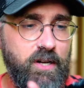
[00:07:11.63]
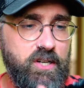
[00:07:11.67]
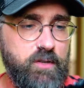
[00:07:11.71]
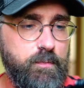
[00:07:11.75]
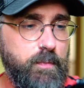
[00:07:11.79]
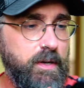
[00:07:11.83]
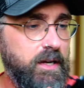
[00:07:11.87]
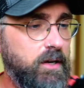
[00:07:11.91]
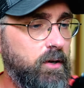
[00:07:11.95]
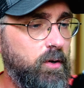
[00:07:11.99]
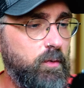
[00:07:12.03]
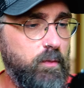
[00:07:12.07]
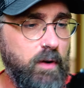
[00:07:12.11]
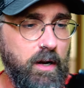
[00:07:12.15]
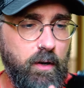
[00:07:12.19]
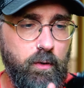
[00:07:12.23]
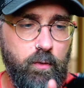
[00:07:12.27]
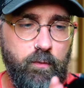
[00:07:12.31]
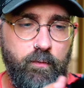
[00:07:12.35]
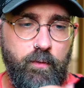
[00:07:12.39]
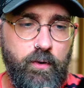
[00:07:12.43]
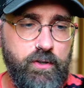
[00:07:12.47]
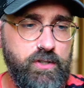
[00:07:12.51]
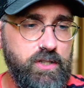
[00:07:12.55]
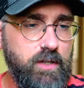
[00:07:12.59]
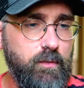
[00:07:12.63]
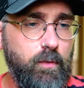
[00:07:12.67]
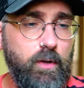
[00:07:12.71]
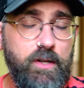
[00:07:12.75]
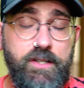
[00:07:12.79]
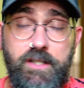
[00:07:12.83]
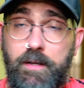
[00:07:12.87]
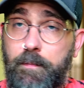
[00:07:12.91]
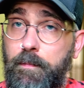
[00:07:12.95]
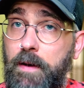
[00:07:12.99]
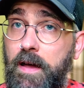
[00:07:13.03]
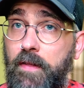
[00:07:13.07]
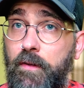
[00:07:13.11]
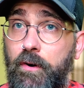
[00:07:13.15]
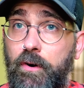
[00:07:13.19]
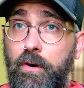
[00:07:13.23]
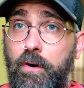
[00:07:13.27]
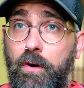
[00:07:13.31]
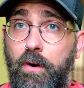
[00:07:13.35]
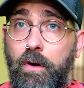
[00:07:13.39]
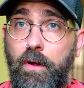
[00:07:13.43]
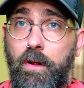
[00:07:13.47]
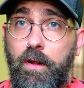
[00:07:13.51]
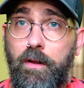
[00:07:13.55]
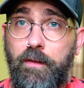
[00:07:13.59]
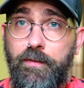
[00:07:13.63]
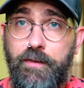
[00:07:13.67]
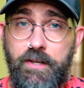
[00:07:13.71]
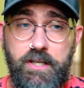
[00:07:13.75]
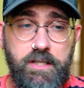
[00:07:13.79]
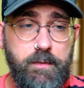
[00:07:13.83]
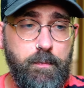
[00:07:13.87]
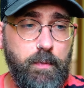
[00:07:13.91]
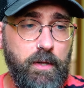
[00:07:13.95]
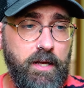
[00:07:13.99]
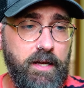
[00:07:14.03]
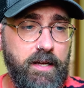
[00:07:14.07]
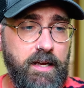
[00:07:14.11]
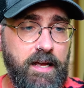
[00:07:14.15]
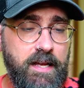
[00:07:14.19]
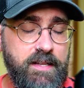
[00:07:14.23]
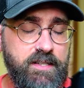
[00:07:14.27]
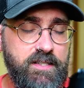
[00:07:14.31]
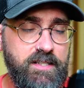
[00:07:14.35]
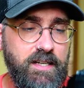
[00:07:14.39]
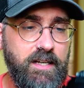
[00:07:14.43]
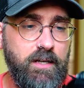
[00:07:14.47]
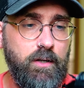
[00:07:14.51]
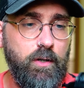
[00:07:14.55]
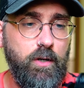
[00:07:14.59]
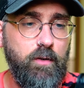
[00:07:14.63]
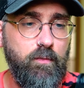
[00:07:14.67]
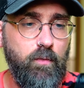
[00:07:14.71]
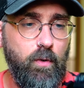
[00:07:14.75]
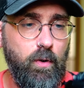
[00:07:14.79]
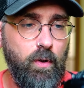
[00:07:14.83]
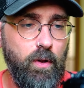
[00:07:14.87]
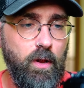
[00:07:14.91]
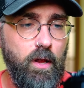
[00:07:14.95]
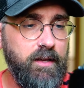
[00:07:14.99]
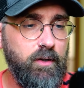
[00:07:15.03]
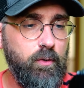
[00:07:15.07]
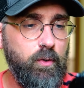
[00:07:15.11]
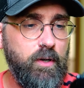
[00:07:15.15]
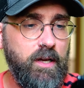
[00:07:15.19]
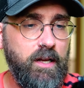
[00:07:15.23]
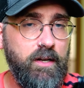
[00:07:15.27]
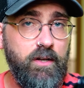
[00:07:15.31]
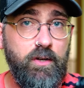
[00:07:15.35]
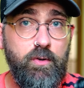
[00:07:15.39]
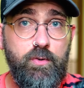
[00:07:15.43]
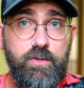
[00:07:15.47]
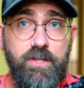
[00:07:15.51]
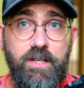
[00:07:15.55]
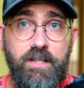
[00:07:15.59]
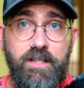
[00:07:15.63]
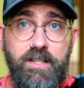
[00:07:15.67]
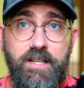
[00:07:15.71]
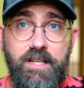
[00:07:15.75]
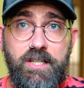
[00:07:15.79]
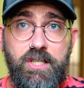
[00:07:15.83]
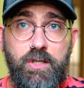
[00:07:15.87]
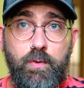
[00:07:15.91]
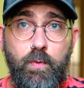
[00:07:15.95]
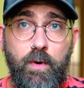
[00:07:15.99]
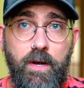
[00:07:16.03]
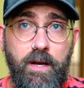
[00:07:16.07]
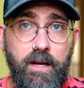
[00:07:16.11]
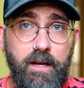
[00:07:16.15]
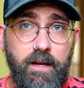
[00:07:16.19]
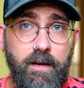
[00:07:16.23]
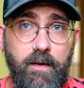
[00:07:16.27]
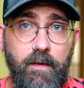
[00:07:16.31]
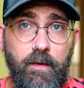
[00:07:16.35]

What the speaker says: bigger value. First of all, it's a better display, and second of all, you can use it this way,